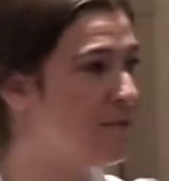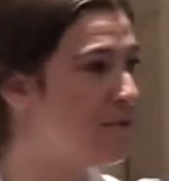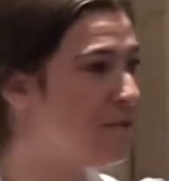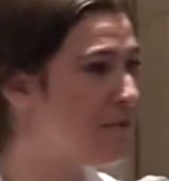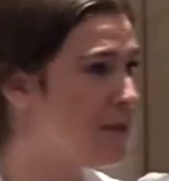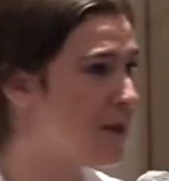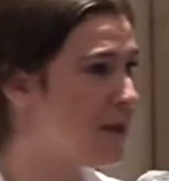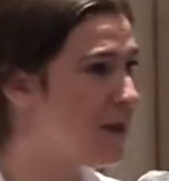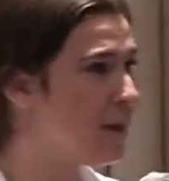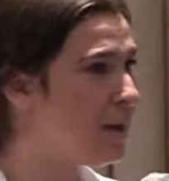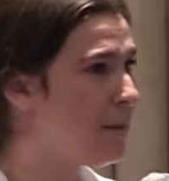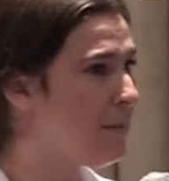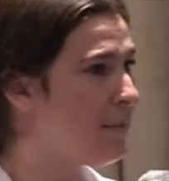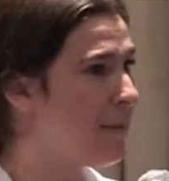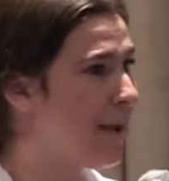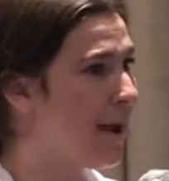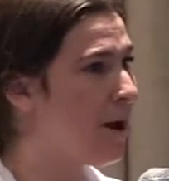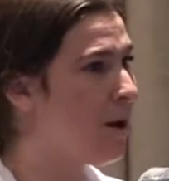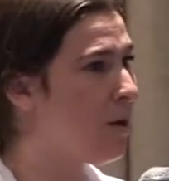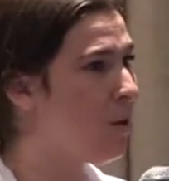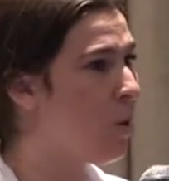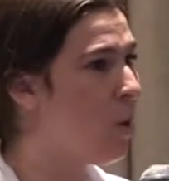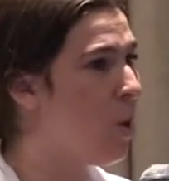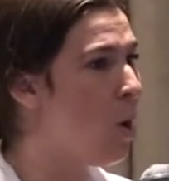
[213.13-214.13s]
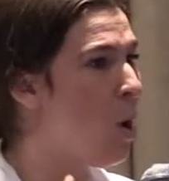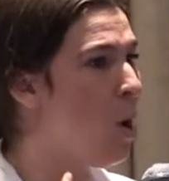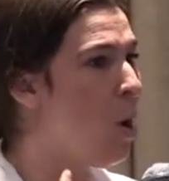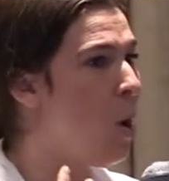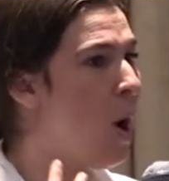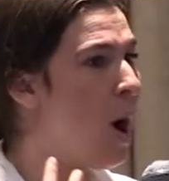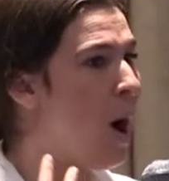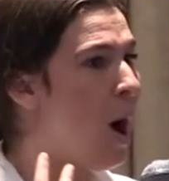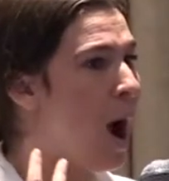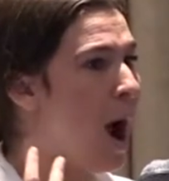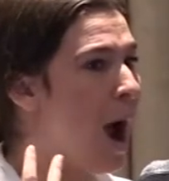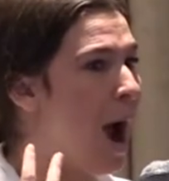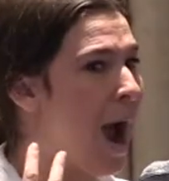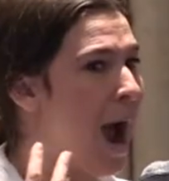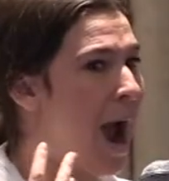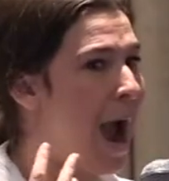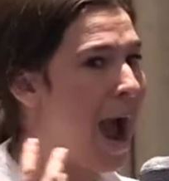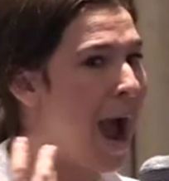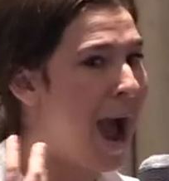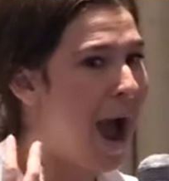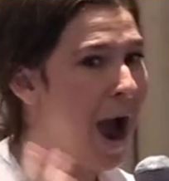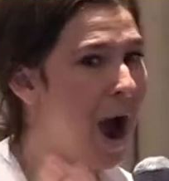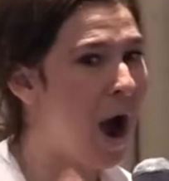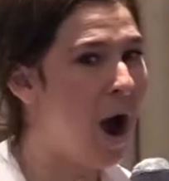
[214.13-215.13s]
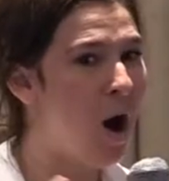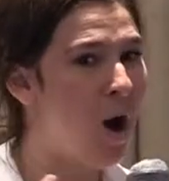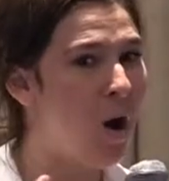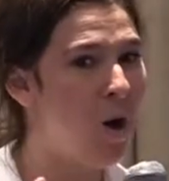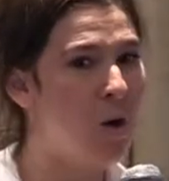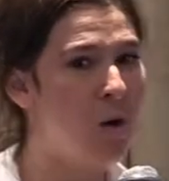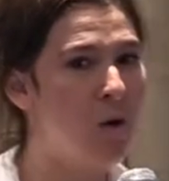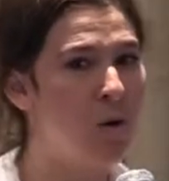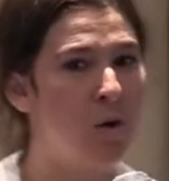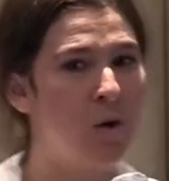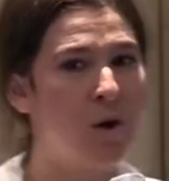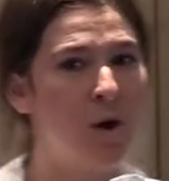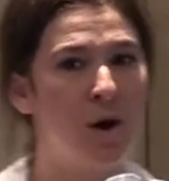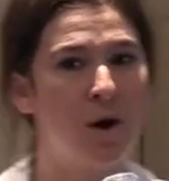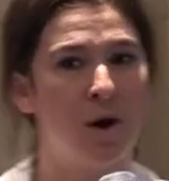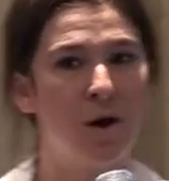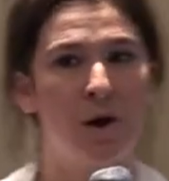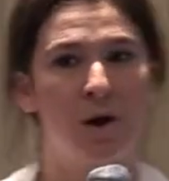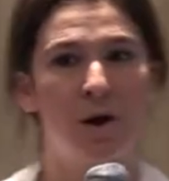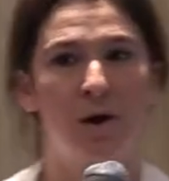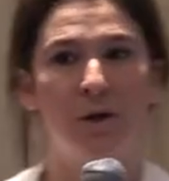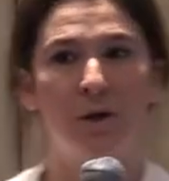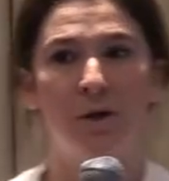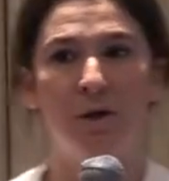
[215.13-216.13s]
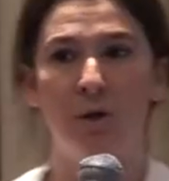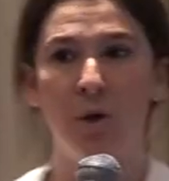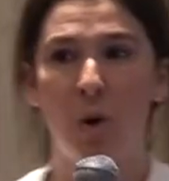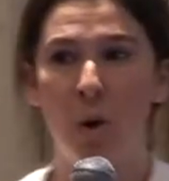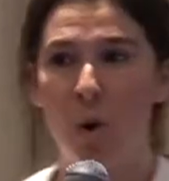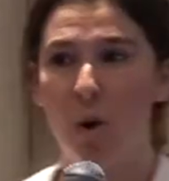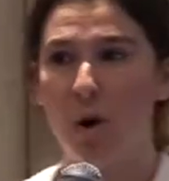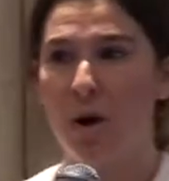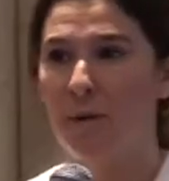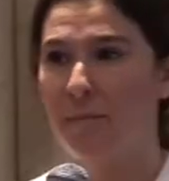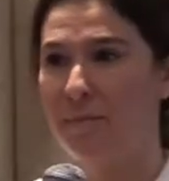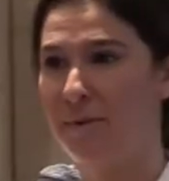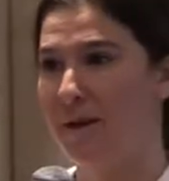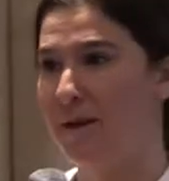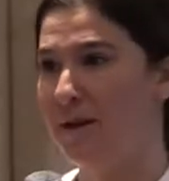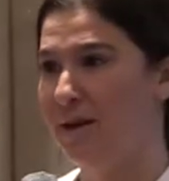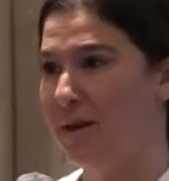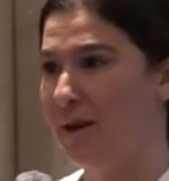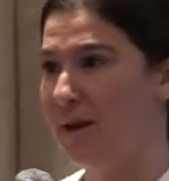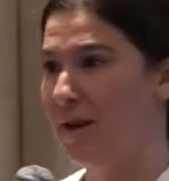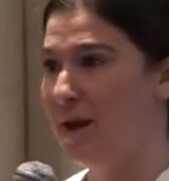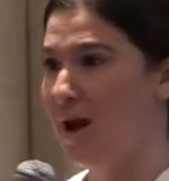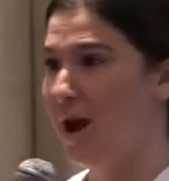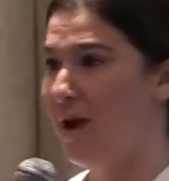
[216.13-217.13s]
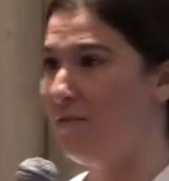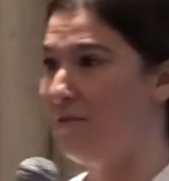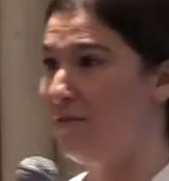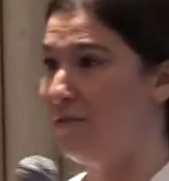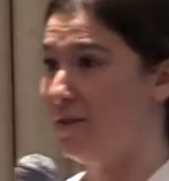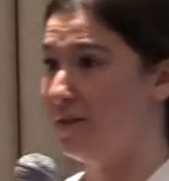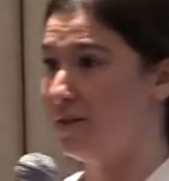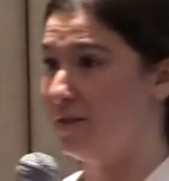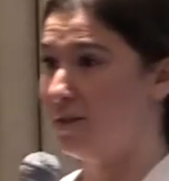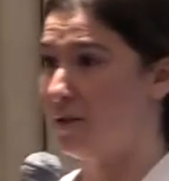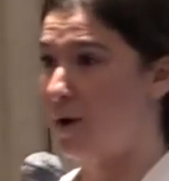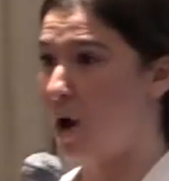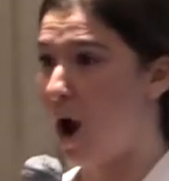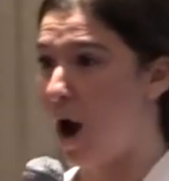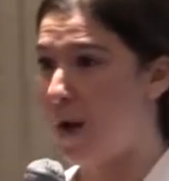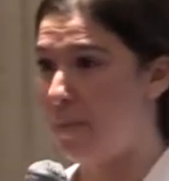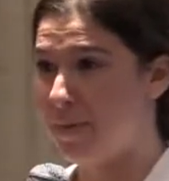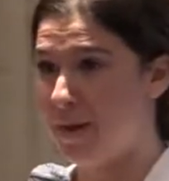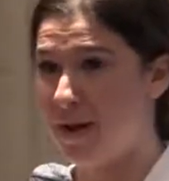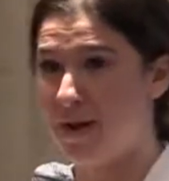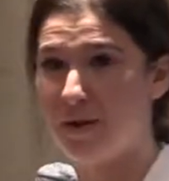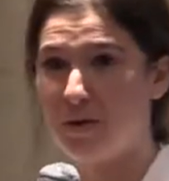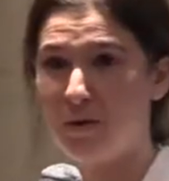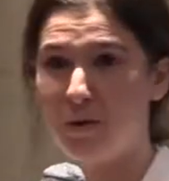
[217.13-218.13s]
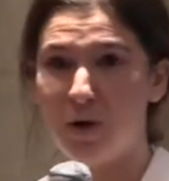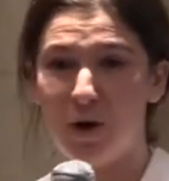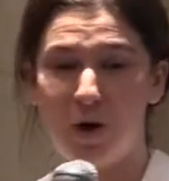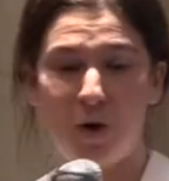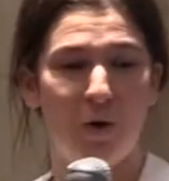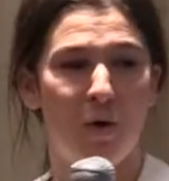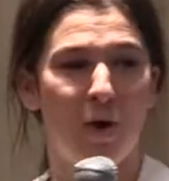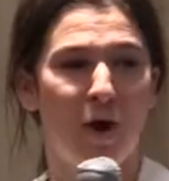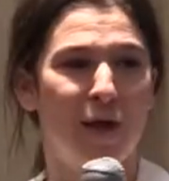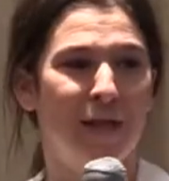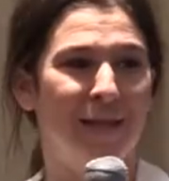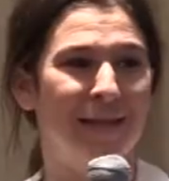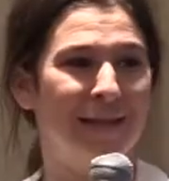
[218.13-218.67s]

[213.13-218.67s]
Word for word: Think about how your opinion of this topic, you know,